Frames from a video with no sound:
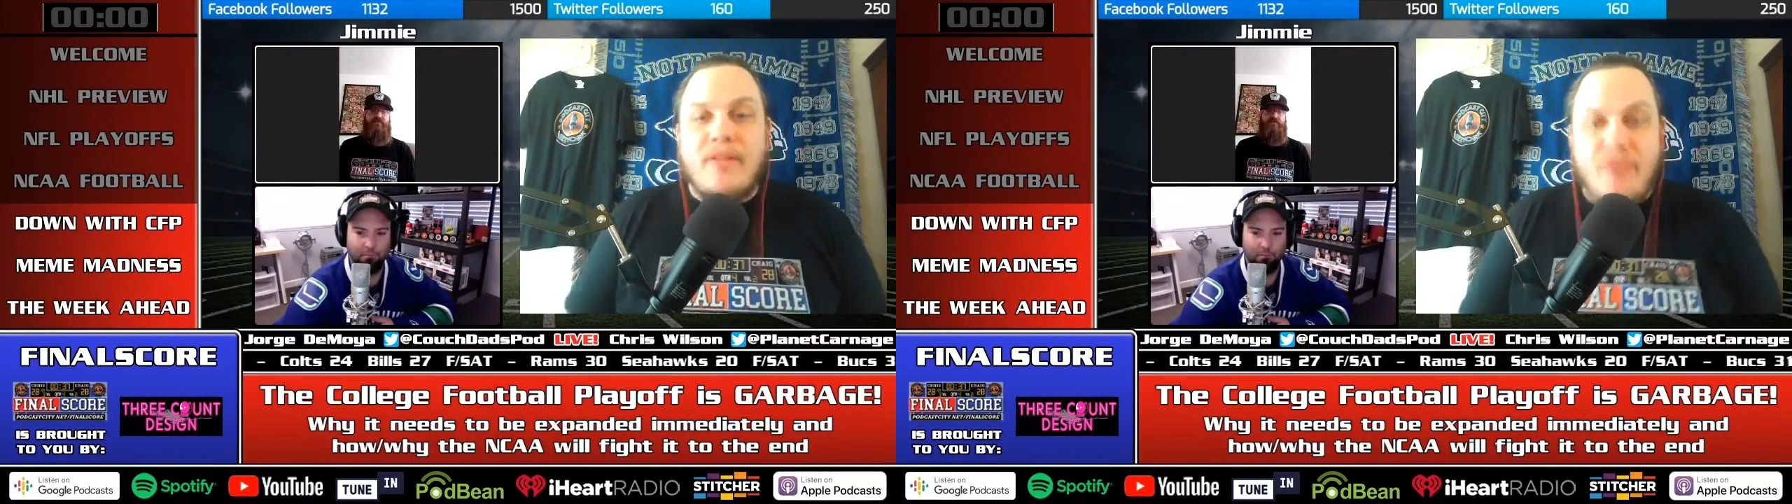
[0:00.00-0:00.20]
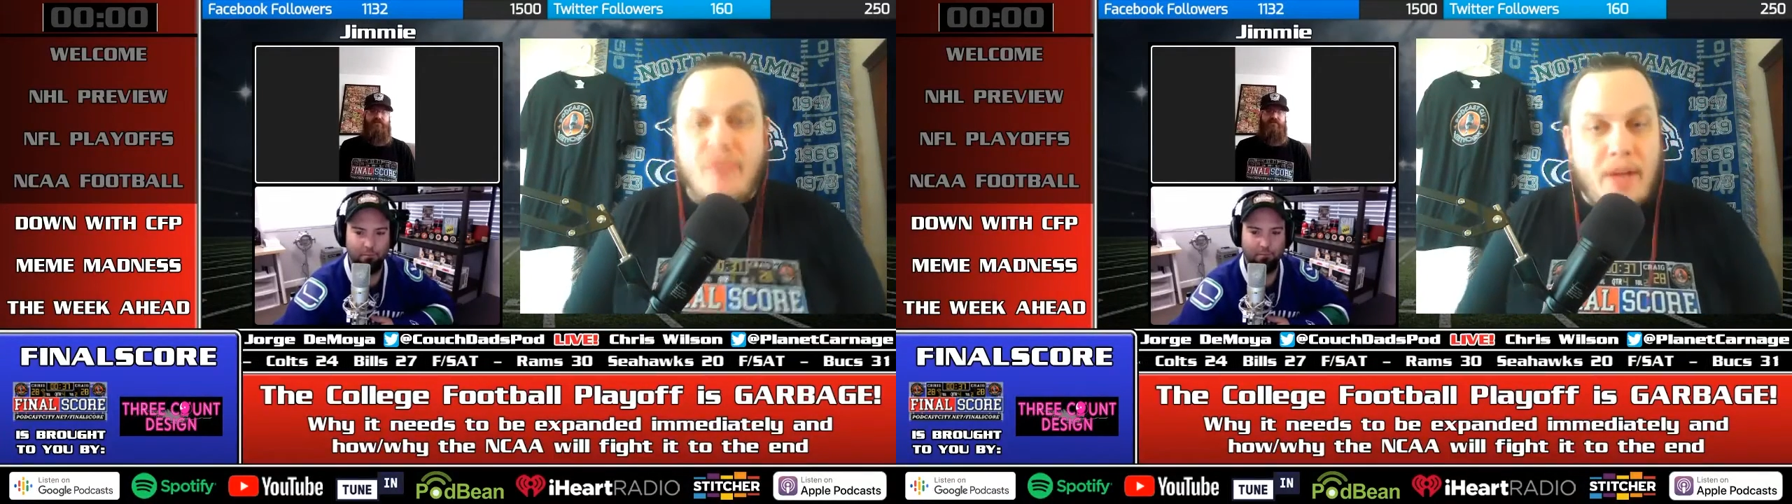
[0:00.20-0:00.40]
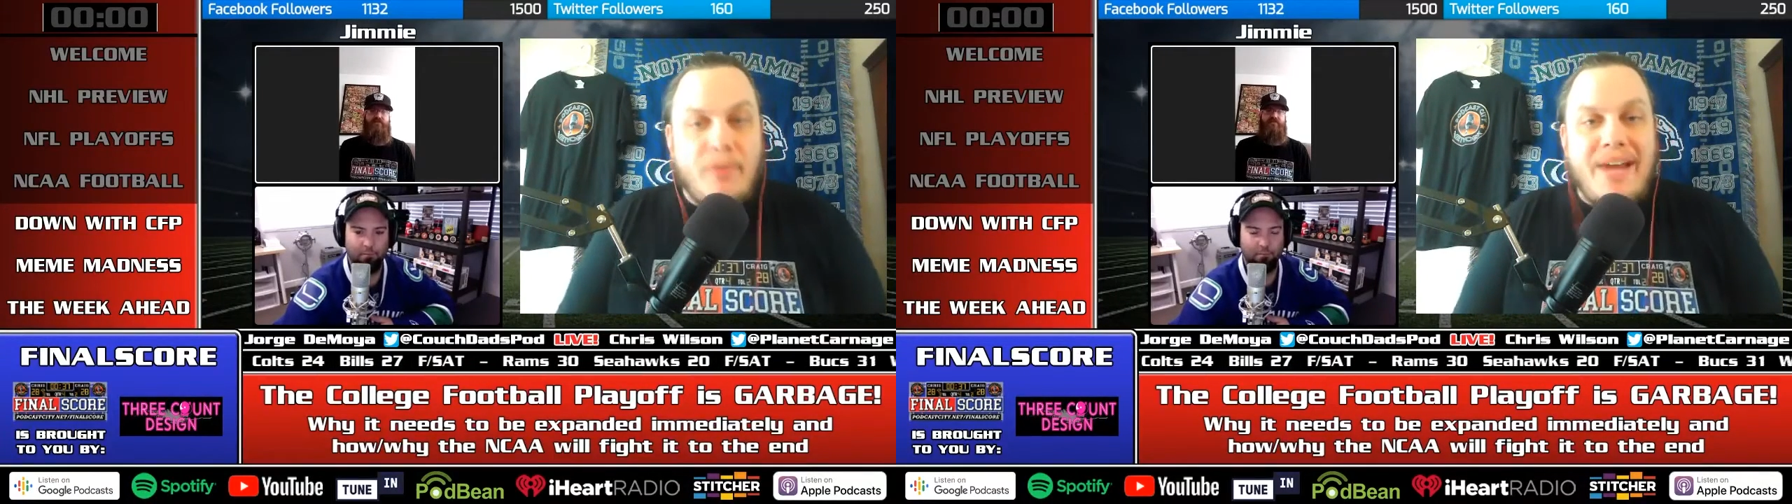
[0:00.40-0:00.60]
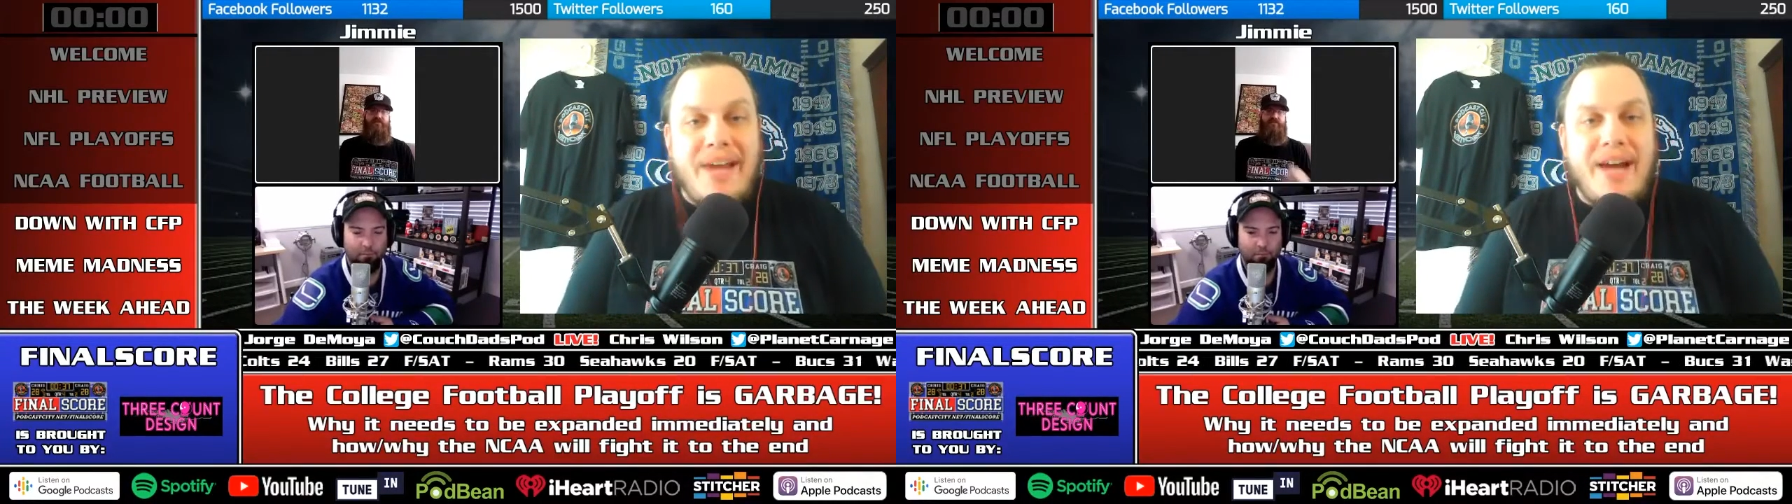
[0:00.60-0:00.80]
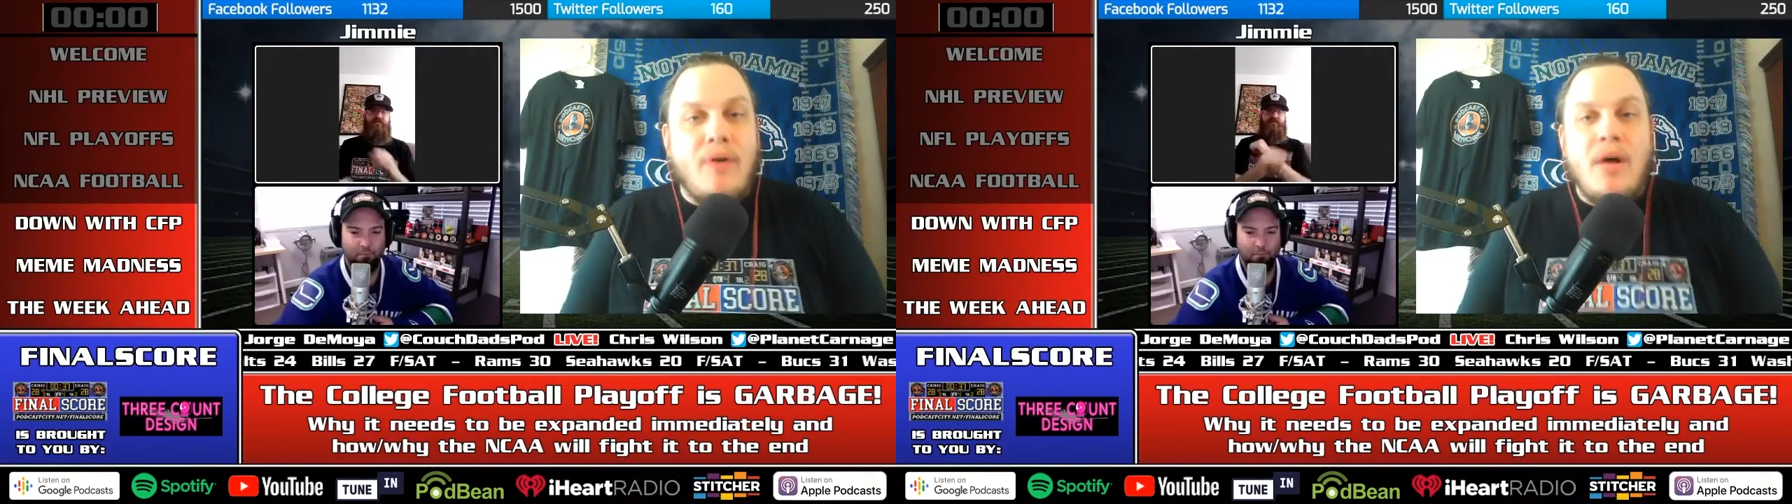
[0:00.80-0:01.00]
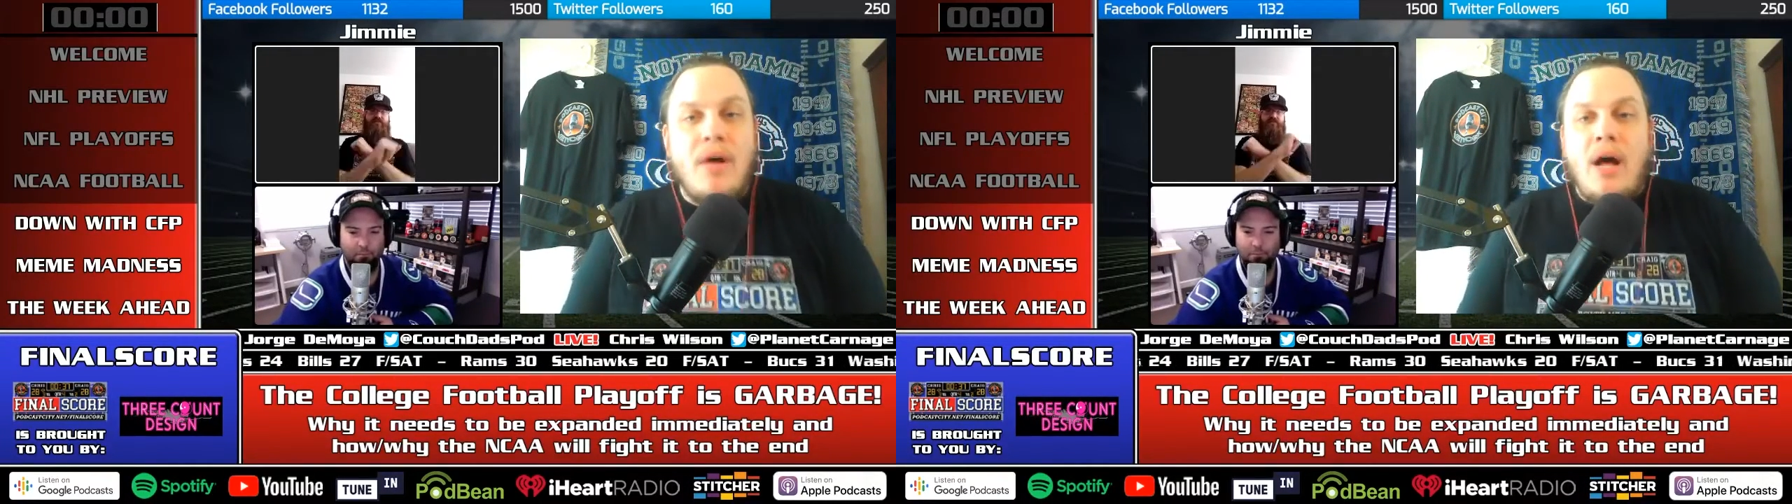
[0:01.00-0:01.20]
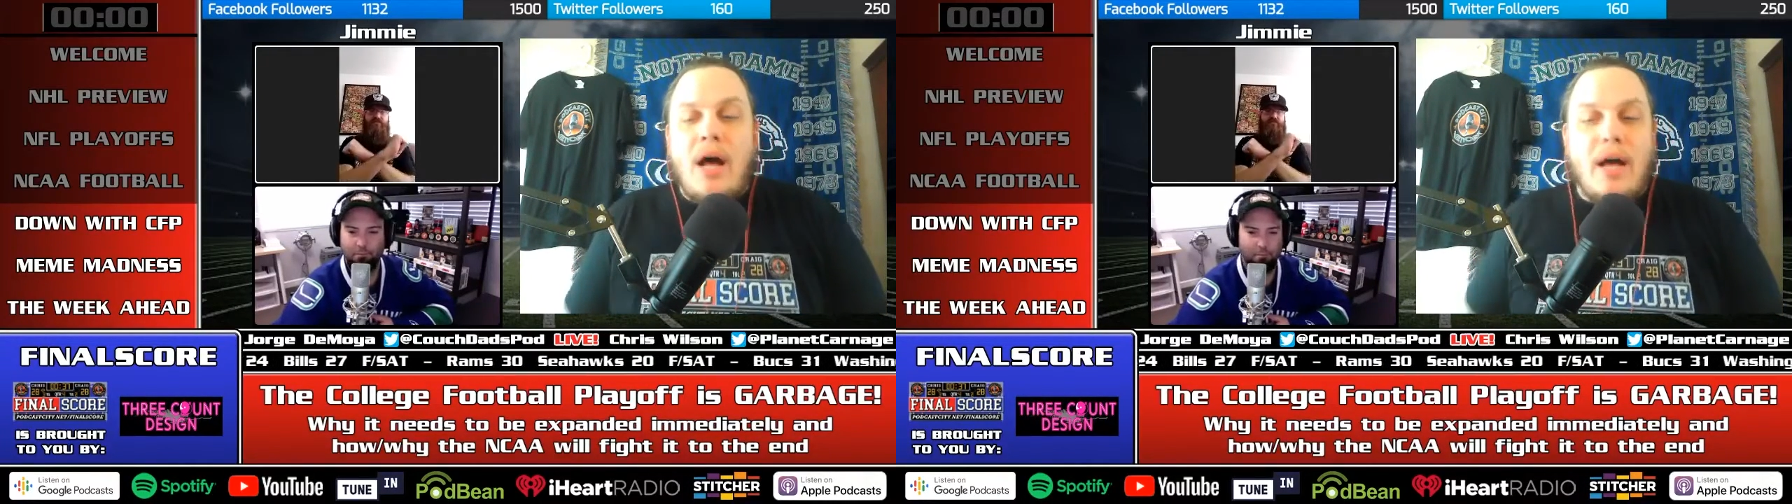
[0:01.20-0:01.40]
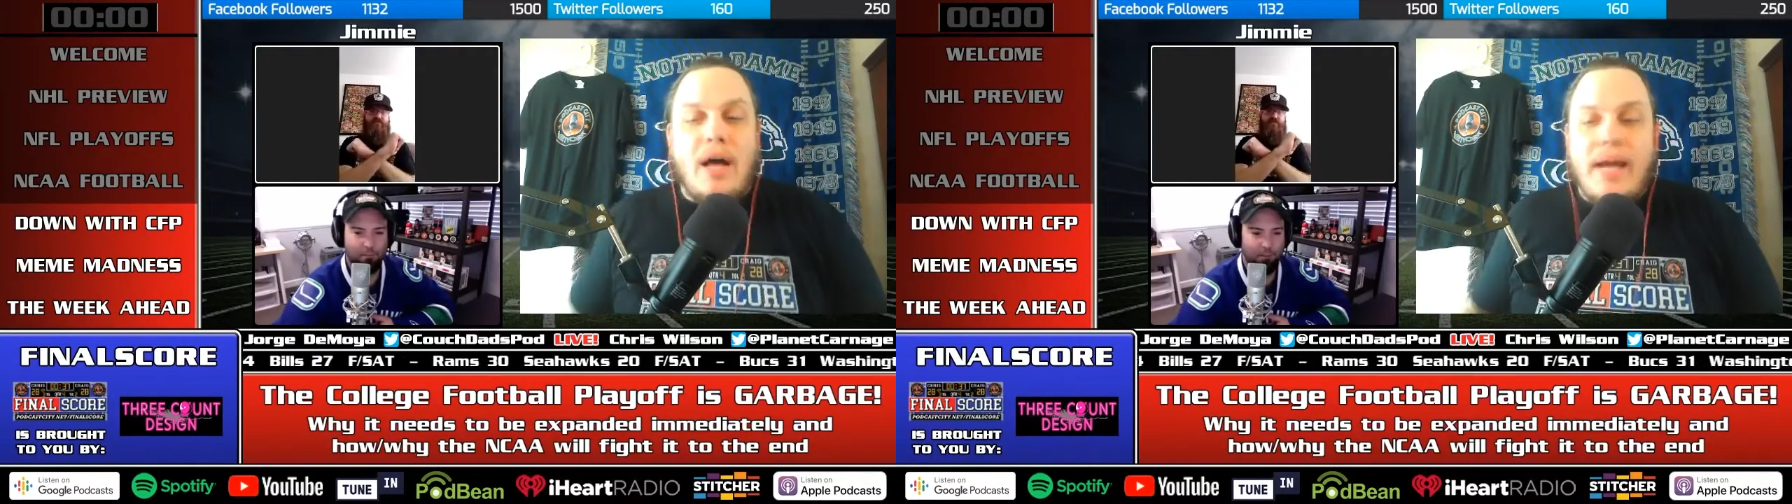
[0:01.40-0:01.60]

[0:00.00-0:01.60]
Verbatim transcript: It's available now, uh,